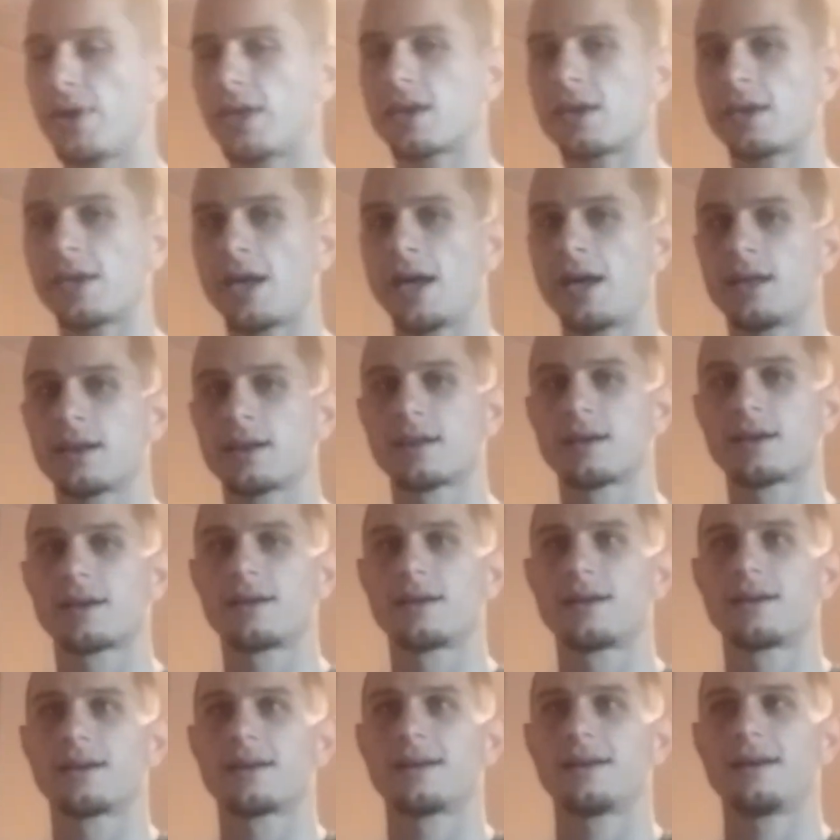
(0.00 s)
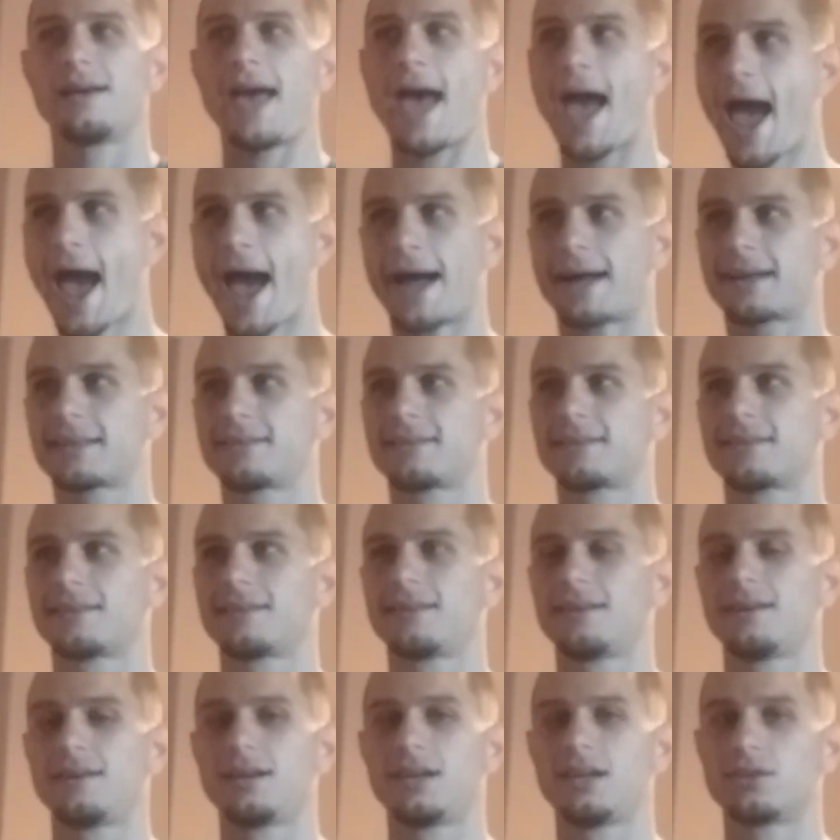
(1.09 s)
can get hacked.
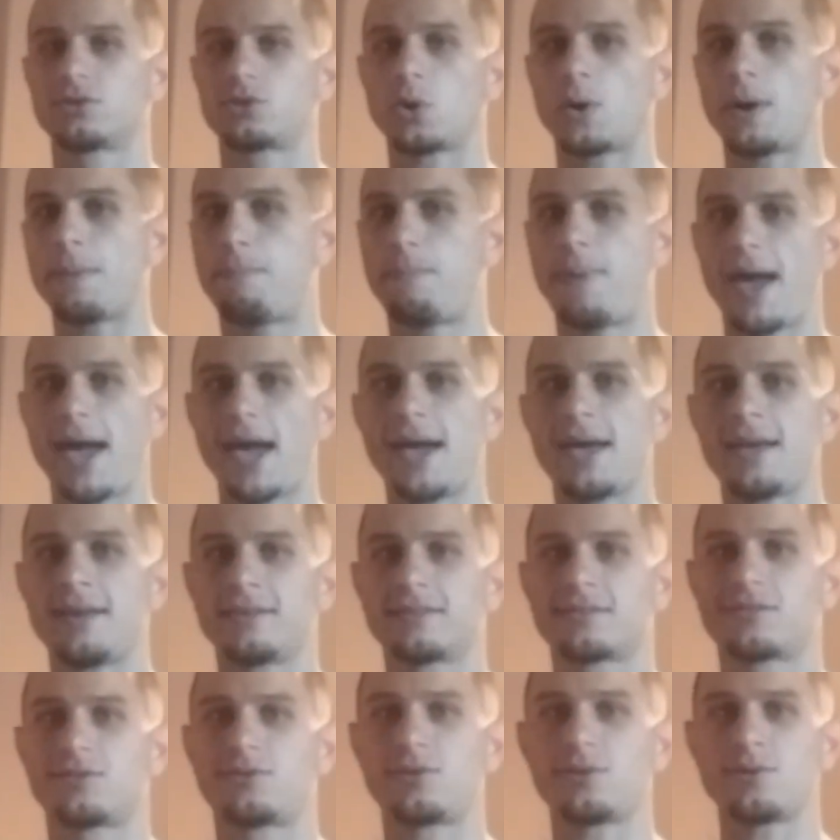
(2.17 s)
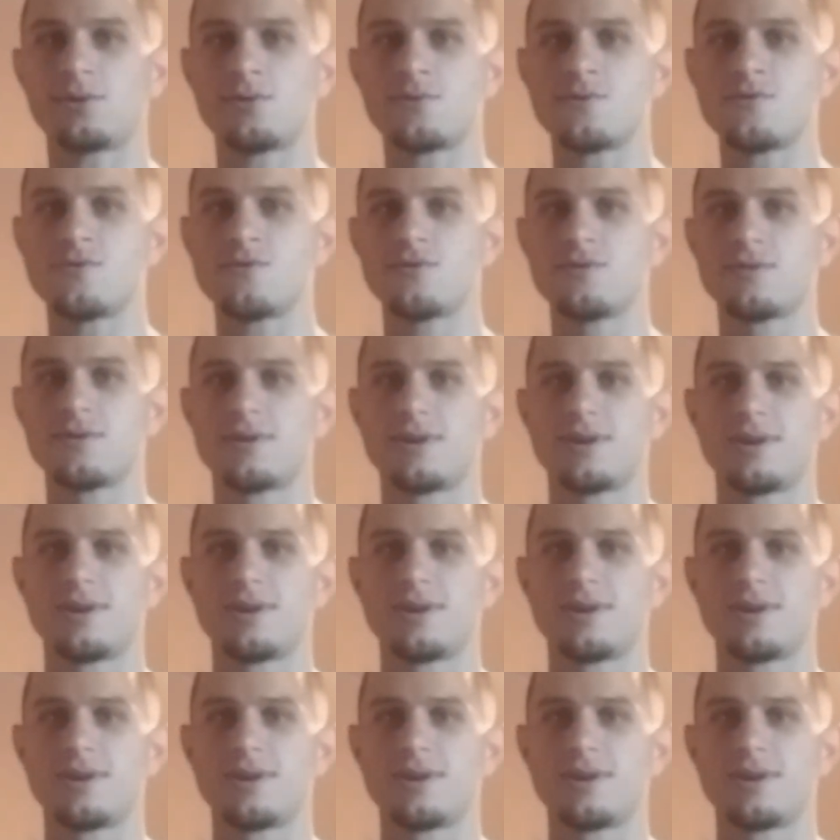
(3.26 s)
So it pays to